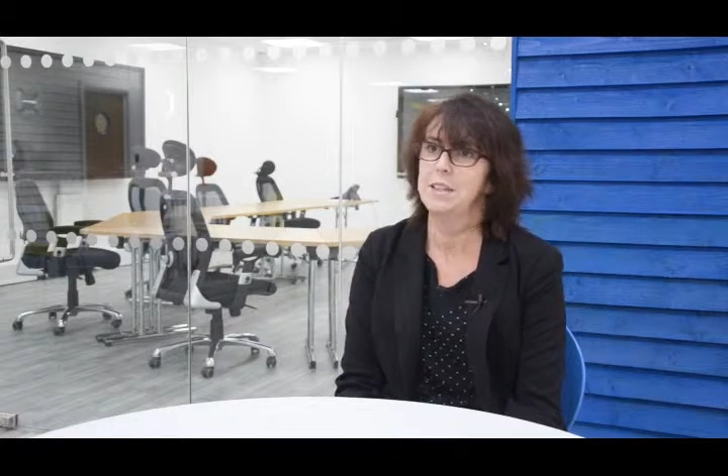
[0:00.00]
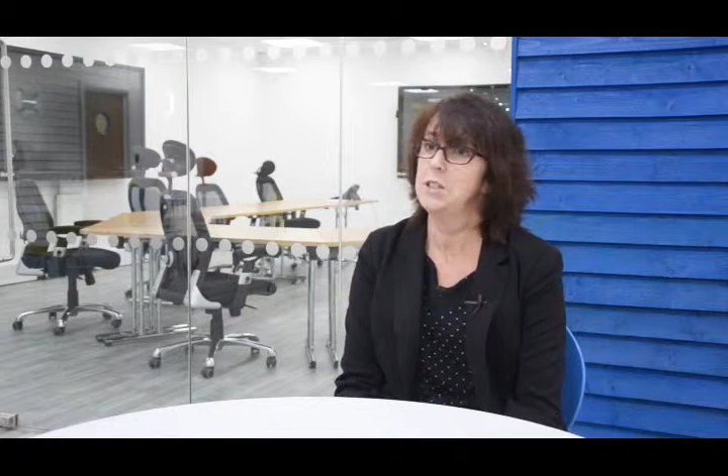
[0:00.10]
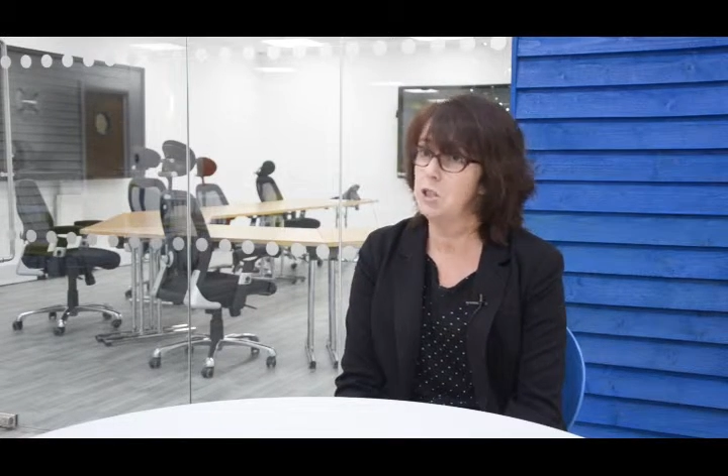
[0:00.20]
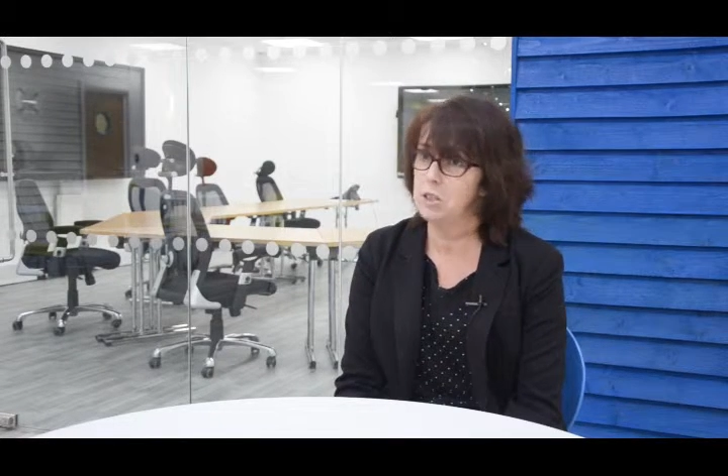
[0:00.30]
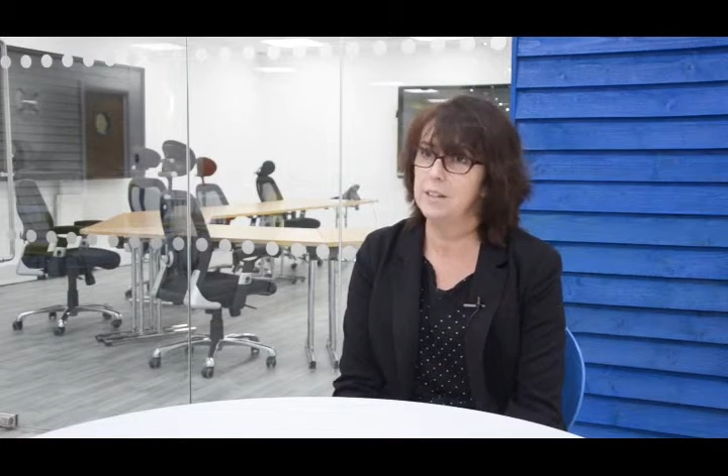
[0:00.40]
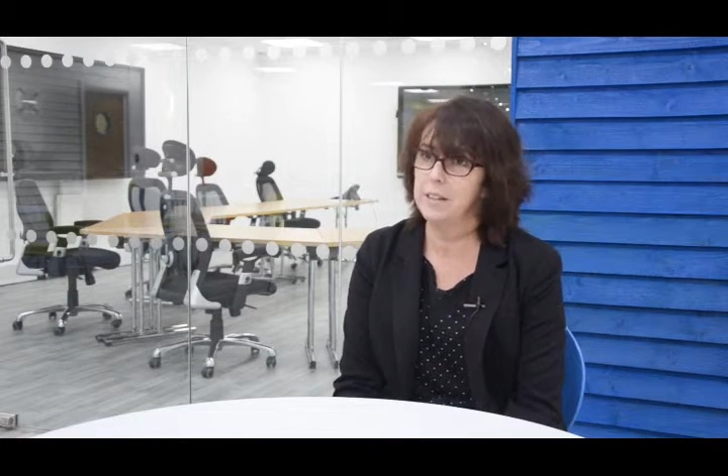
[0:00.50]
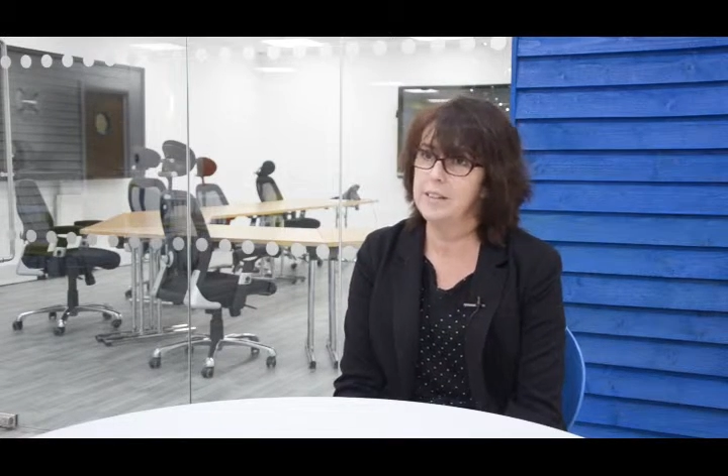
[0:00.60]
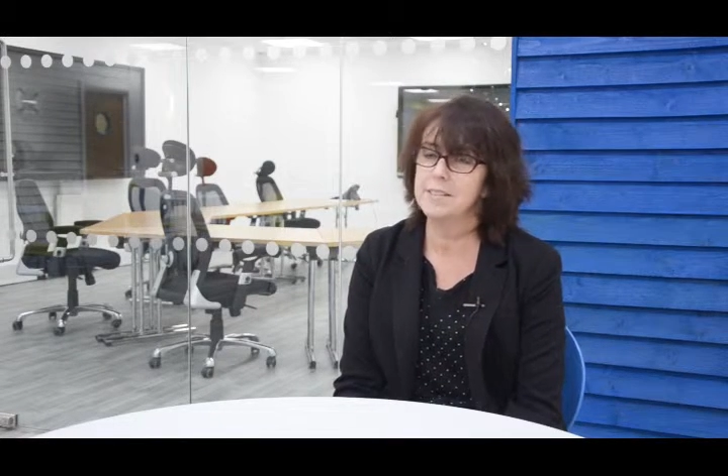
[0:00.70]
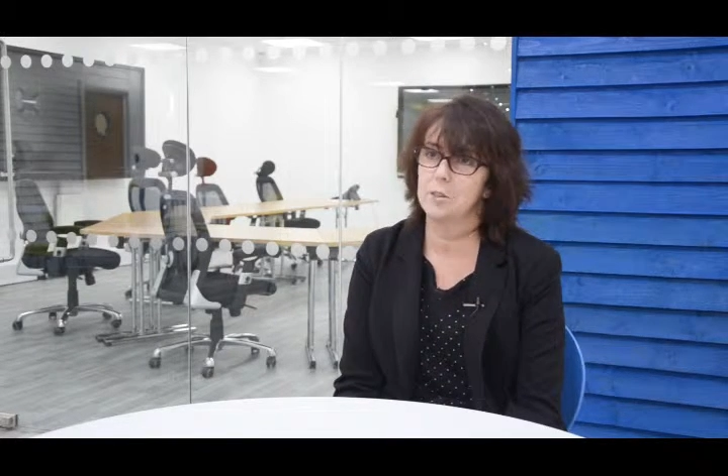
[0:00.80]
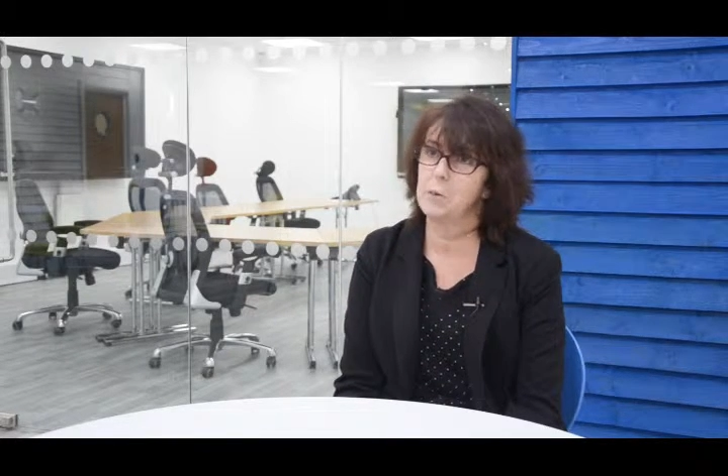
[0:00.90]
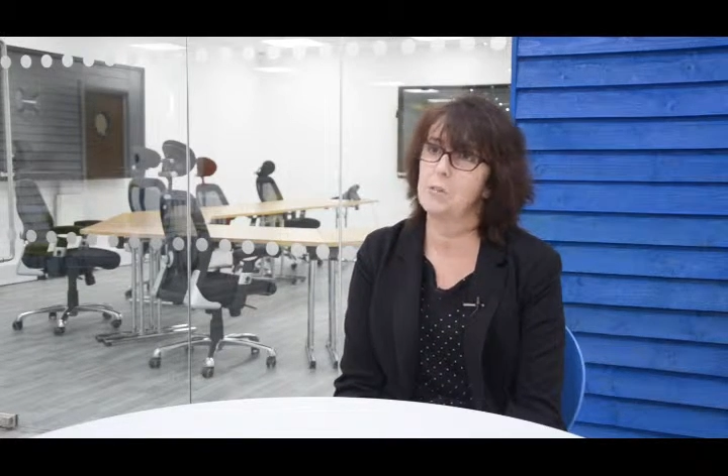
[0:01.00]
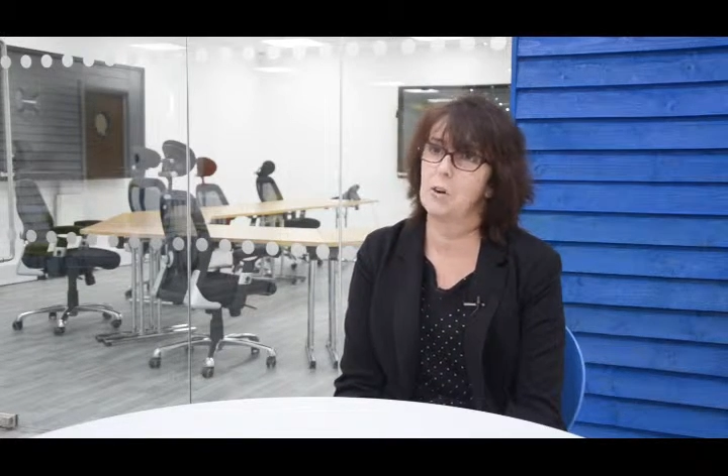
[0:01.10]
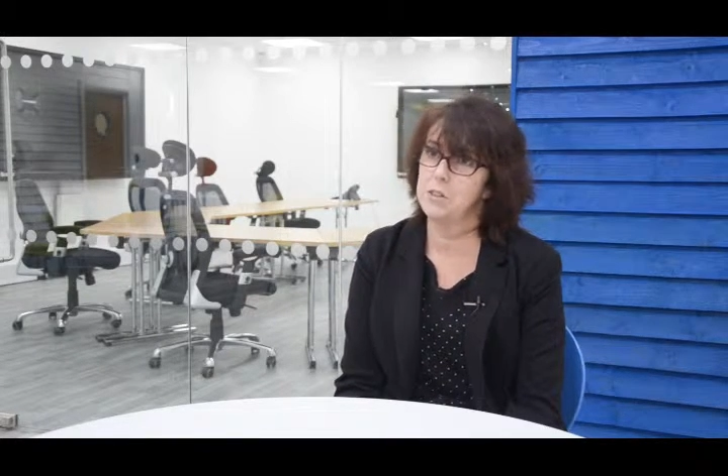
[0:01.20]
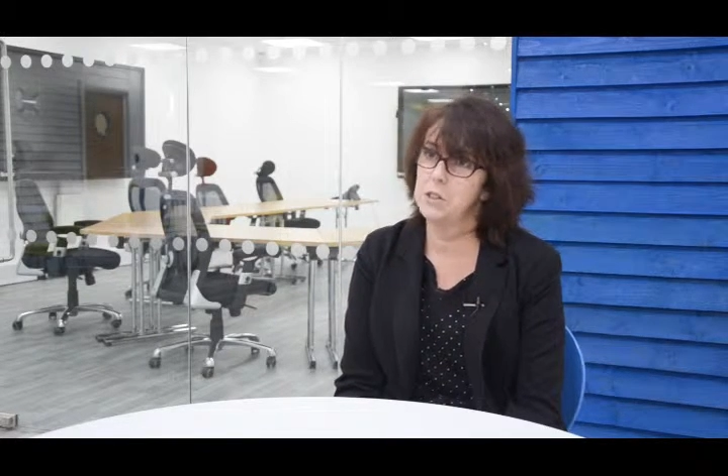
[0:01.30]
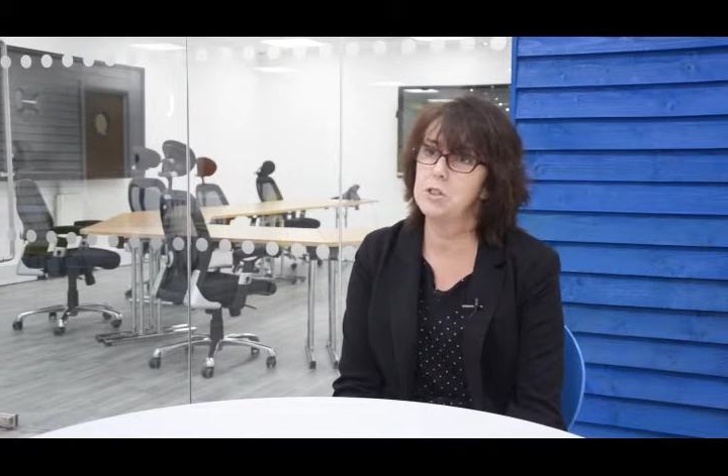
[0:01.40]
digitally, so that we've
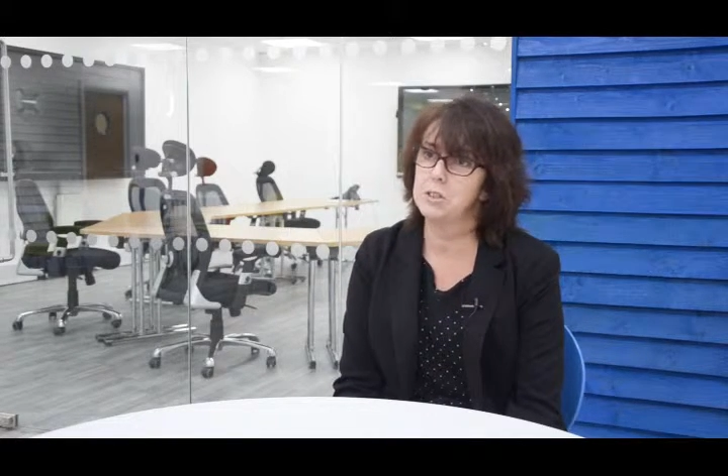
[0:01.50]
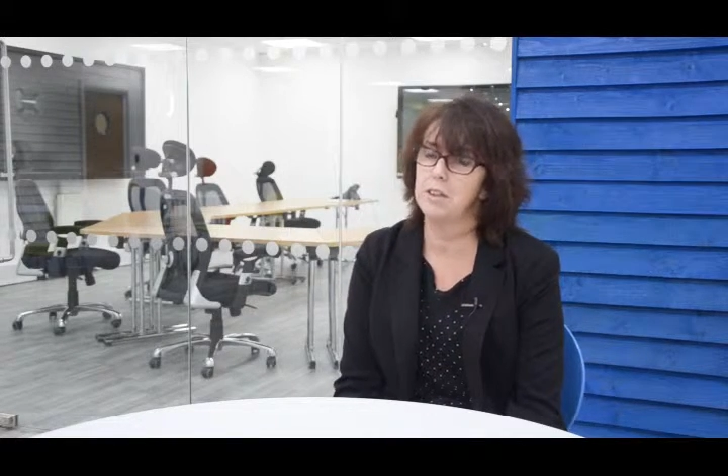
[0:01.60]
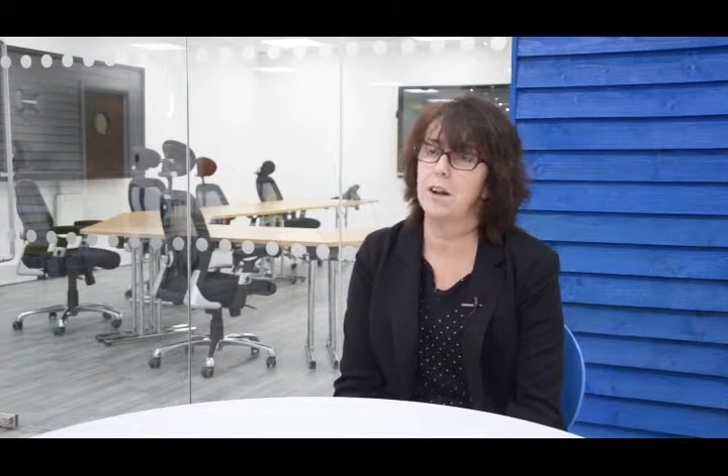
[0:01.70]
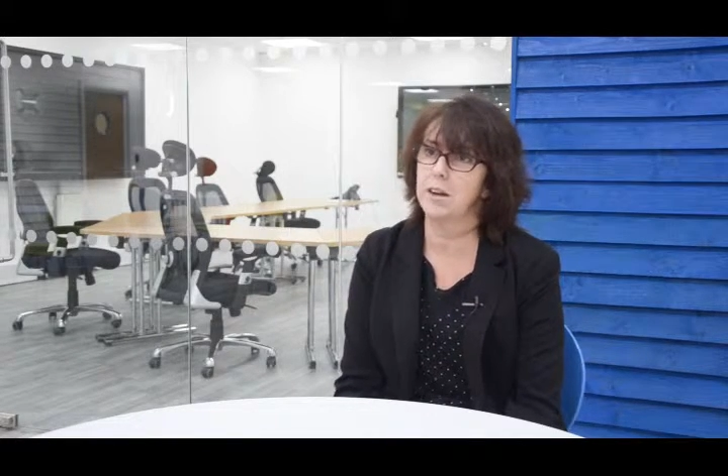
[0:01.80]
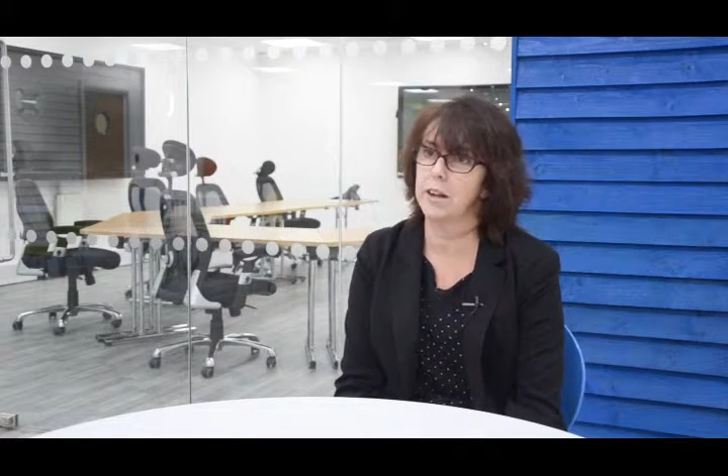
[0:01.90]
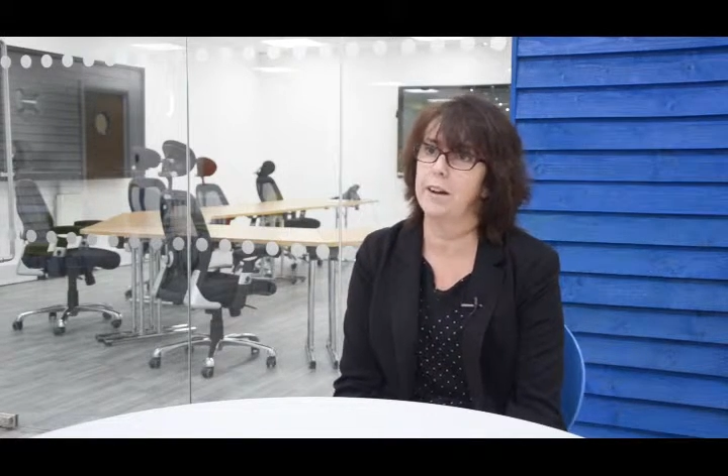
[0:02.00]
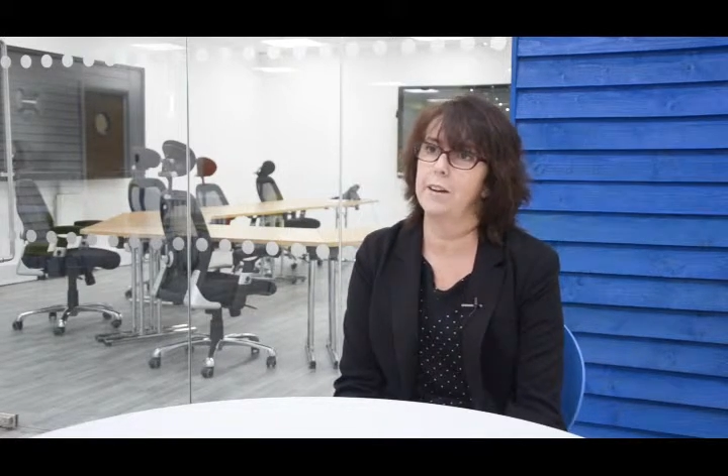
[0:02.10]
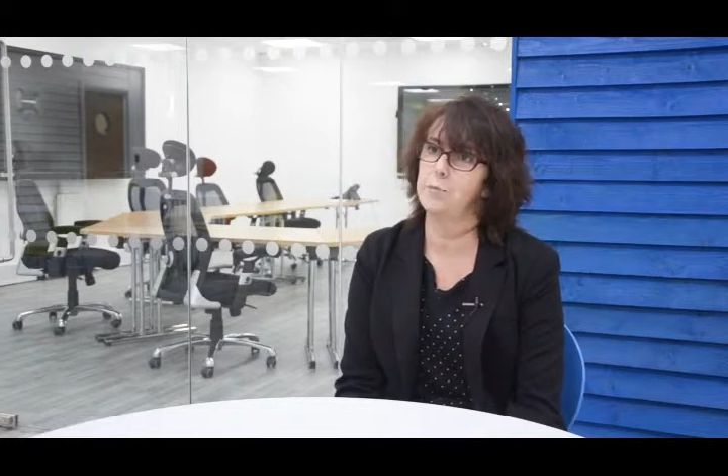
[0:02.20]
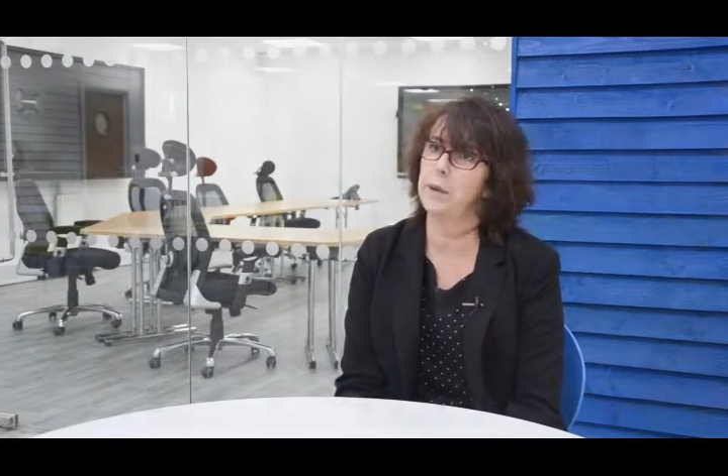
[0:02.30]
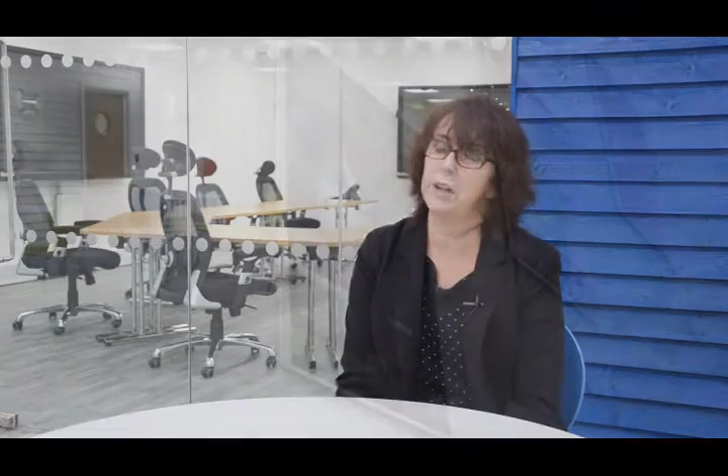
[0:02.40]
got a digital archive, but